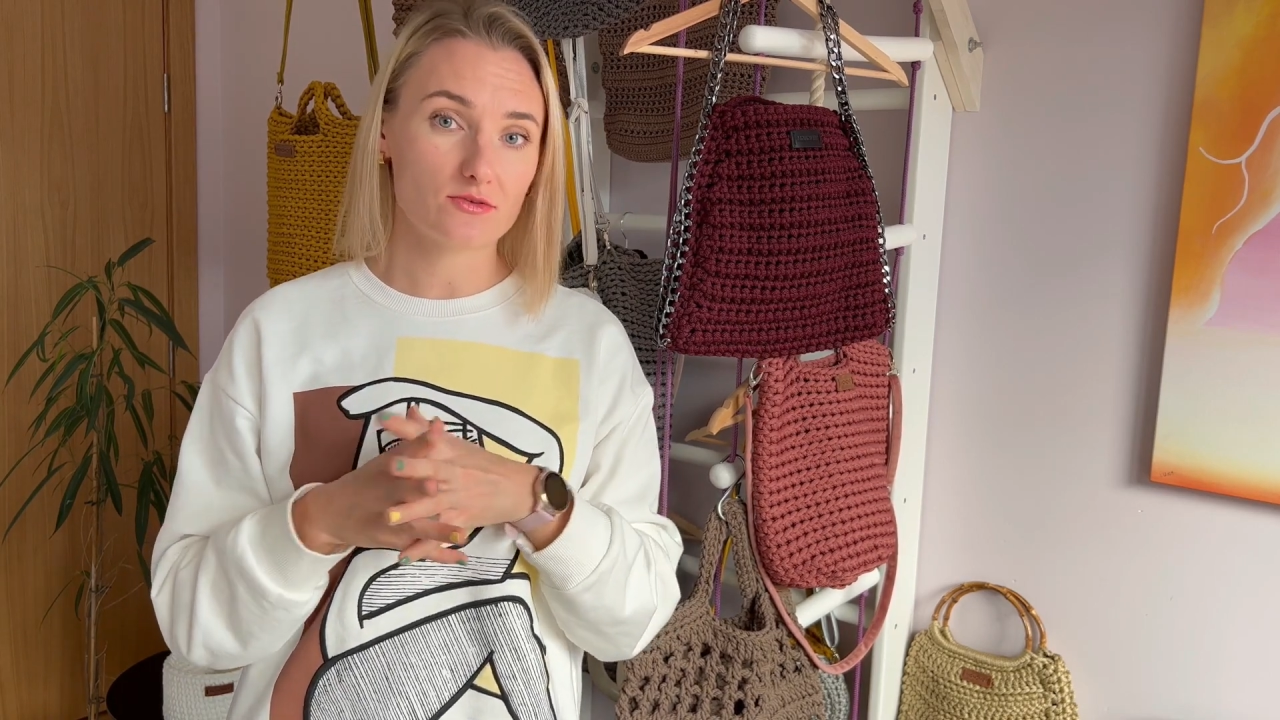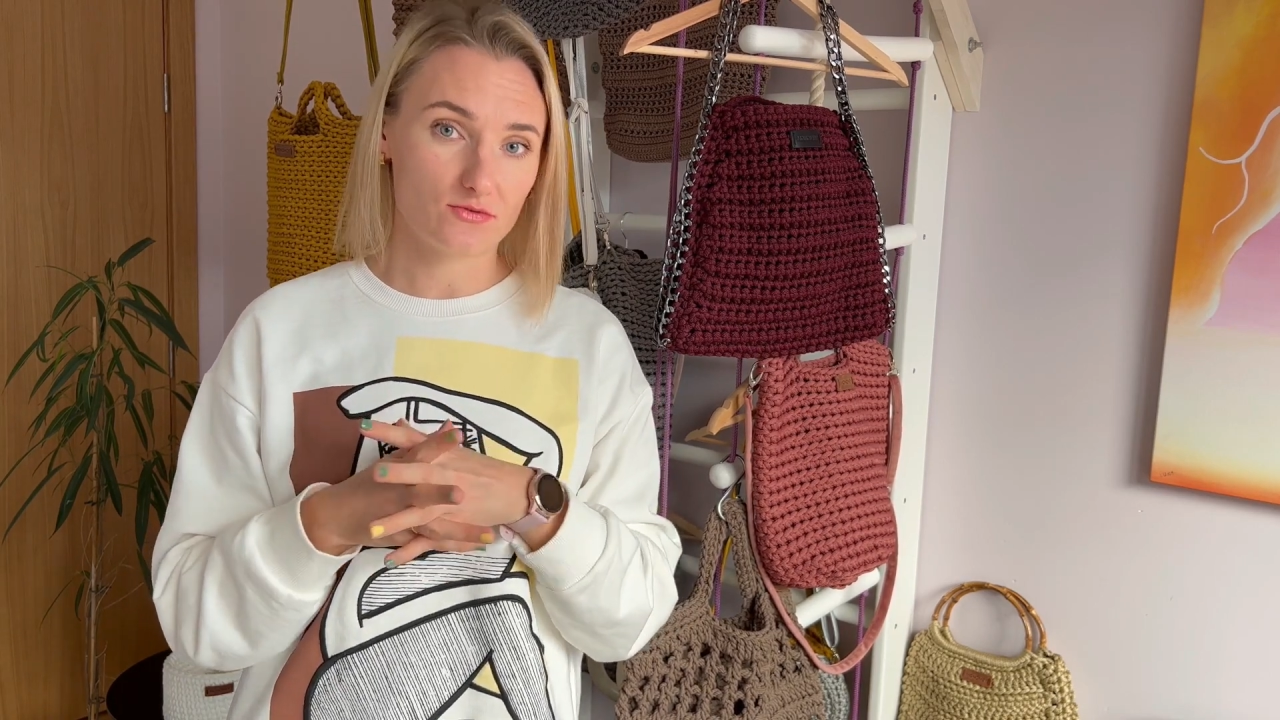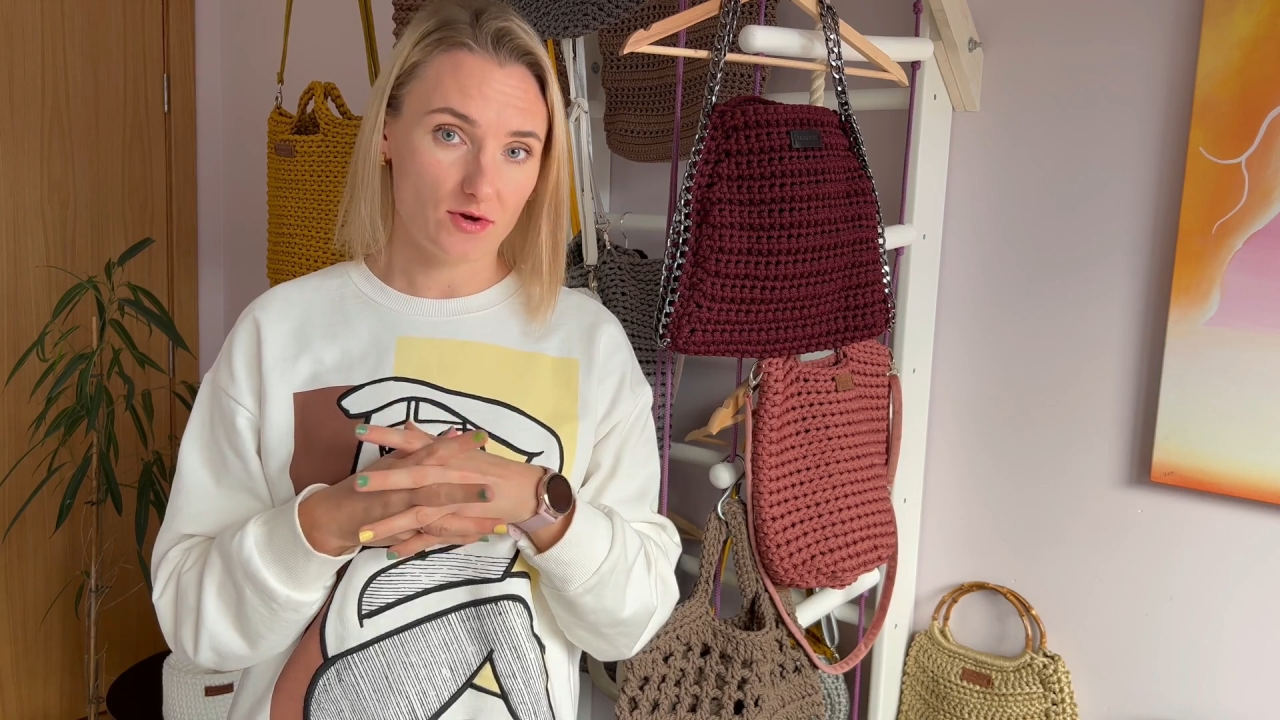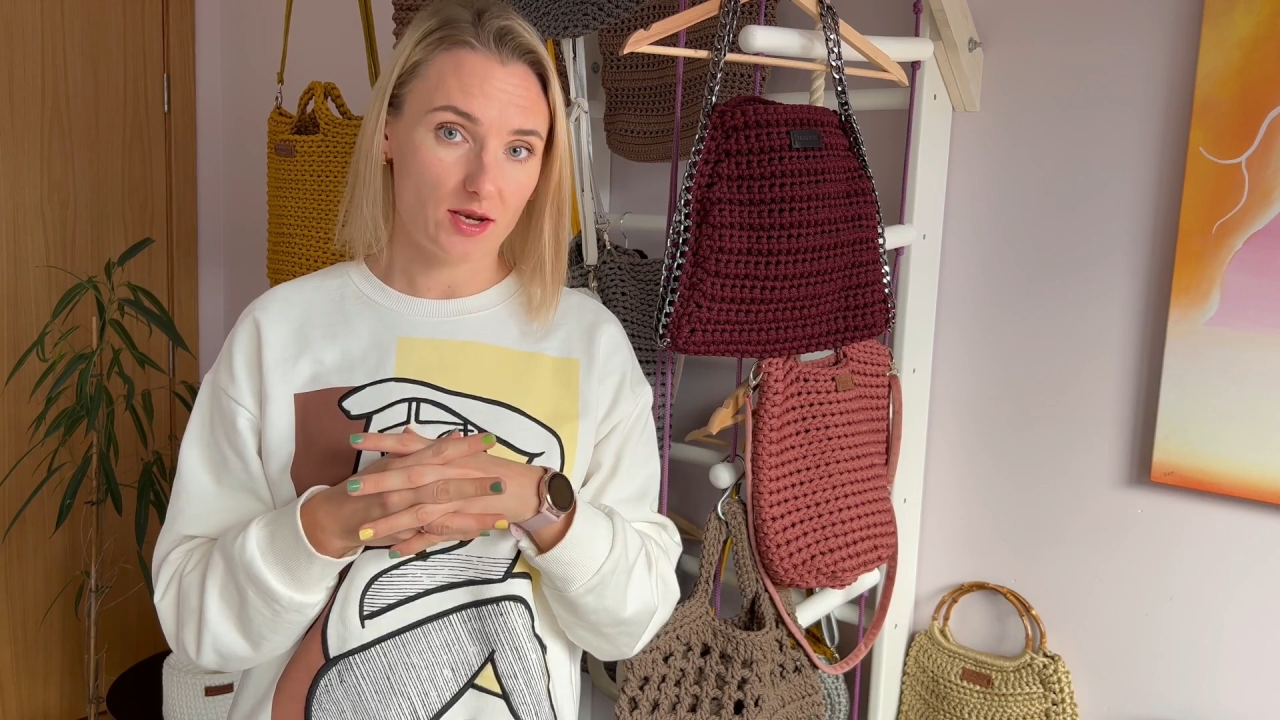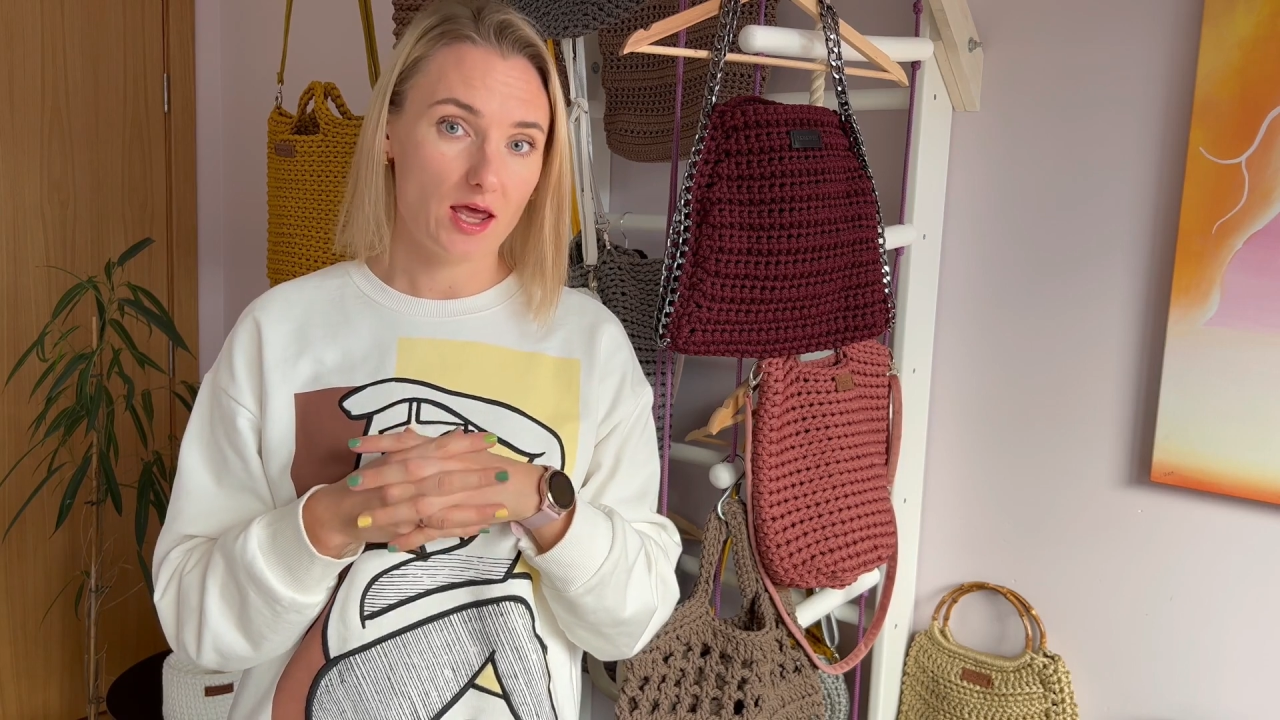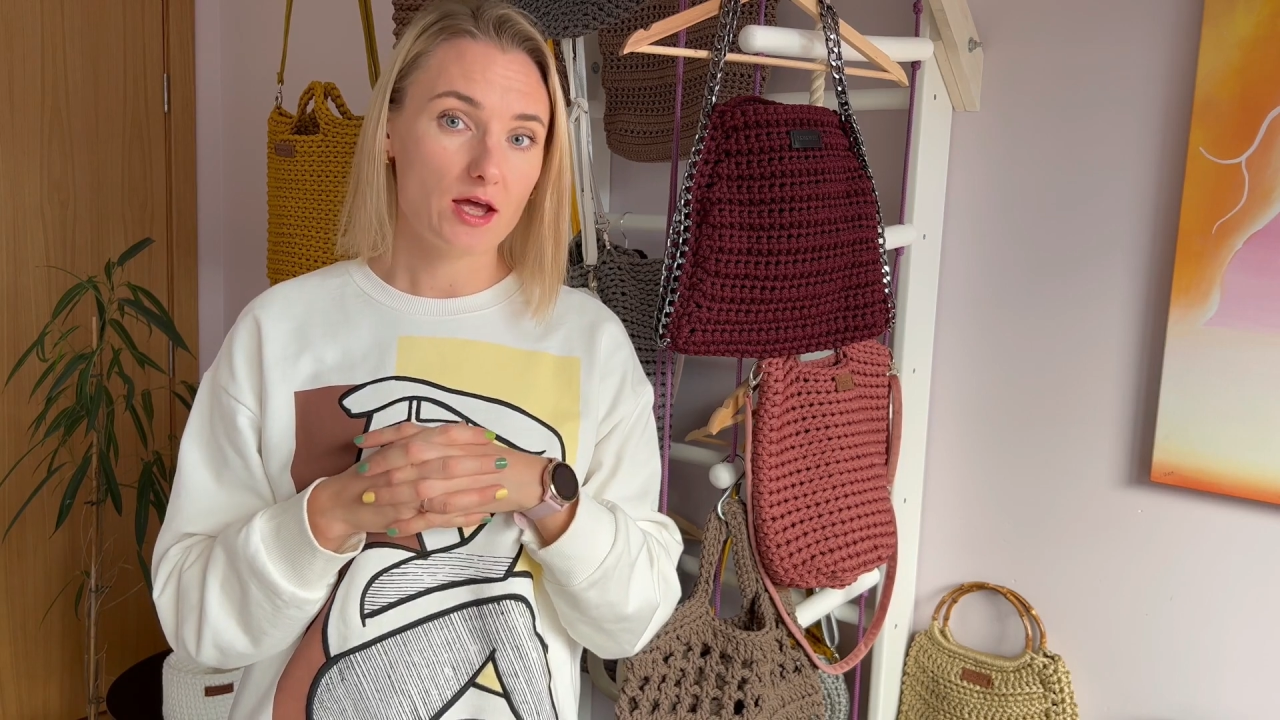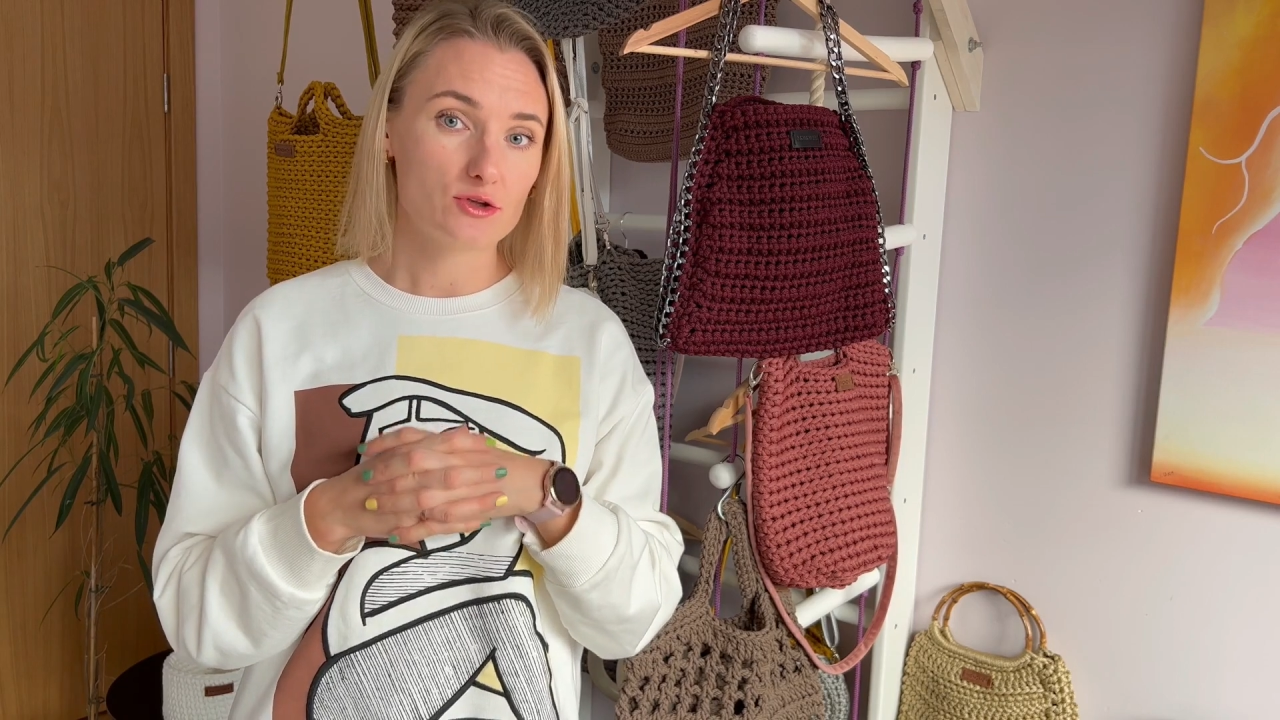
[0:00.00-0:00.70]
fun